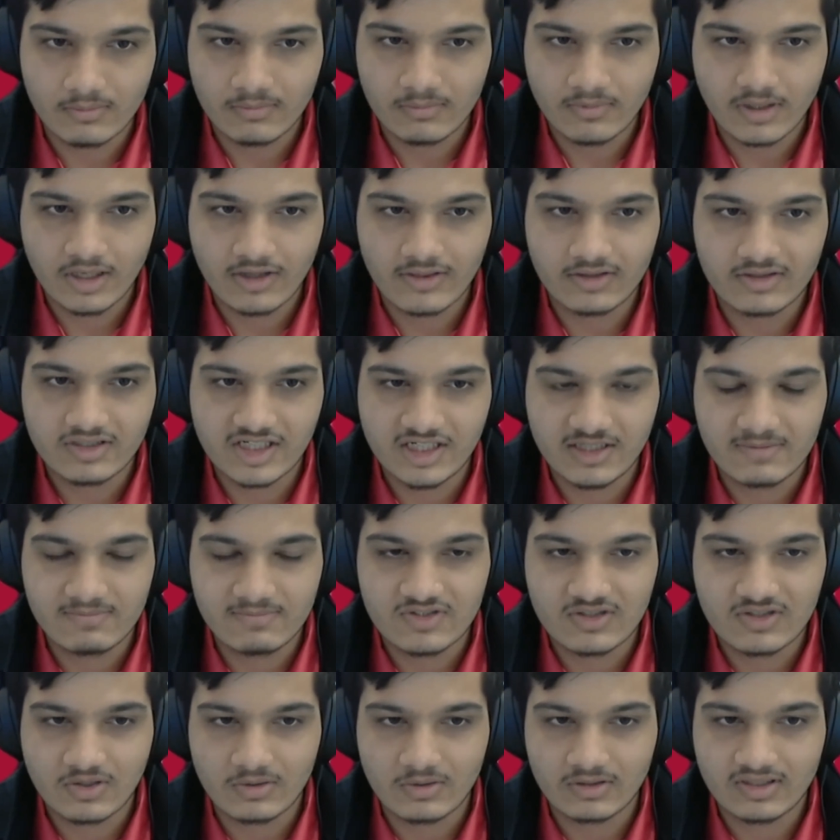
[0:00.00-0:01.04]
other teams
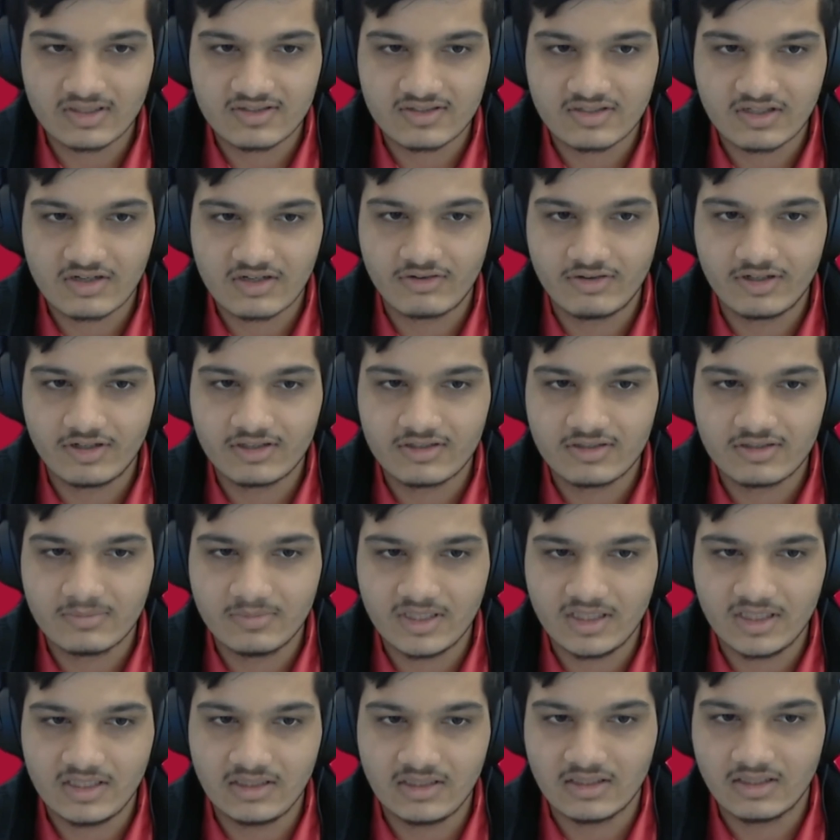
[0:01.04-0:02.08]
don't consider it to
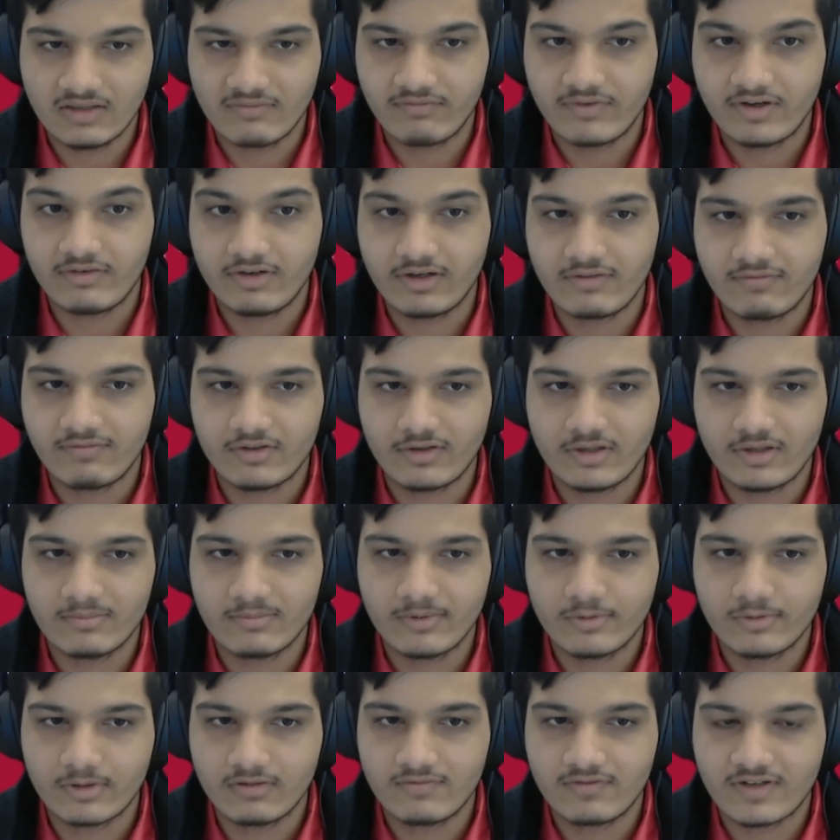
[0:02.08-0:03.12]
be a very, very
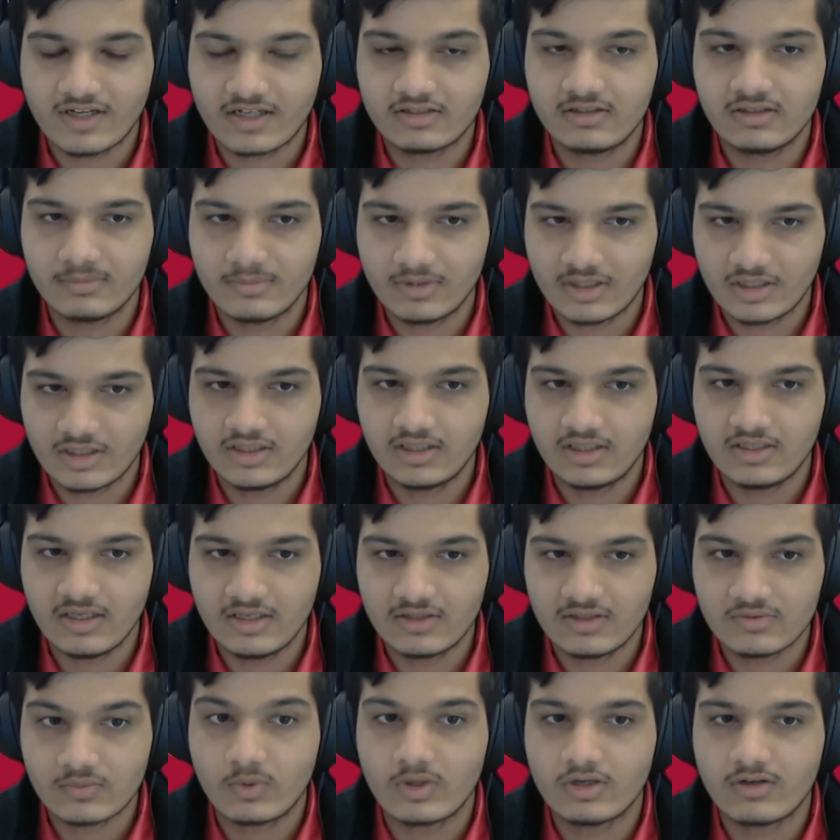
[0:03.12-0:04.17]
important factor, but
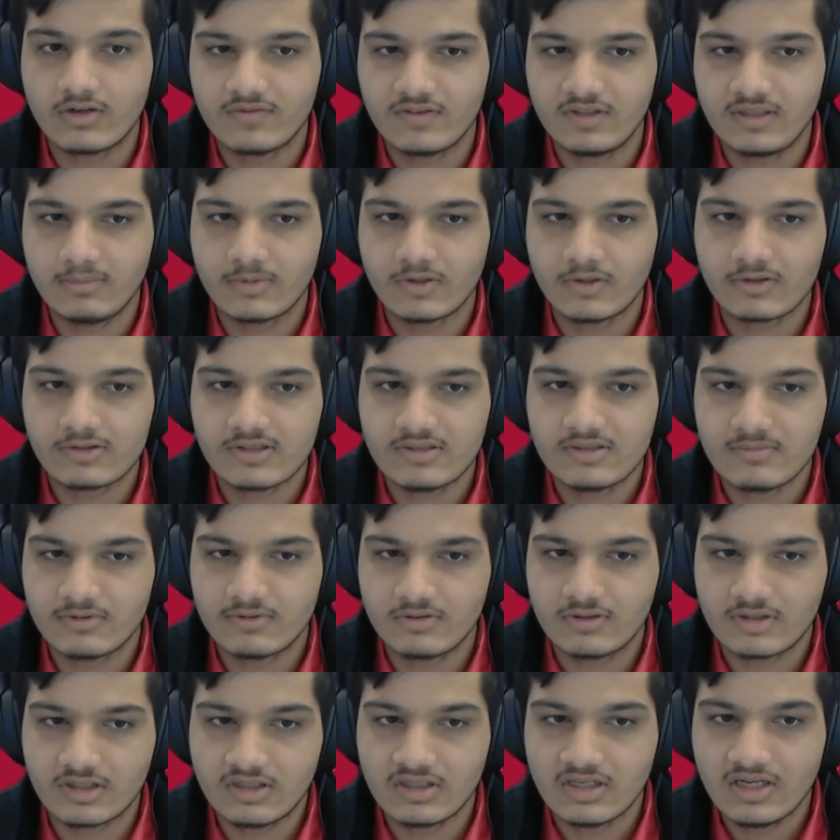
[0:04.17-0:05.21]
it's one of the most
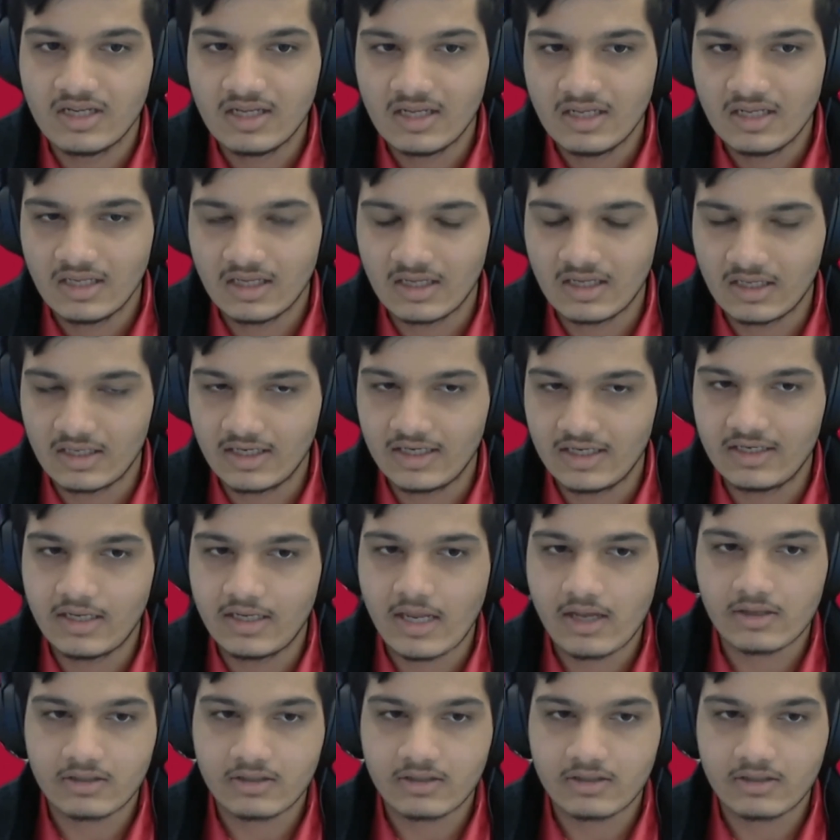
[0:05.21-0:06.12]
important in our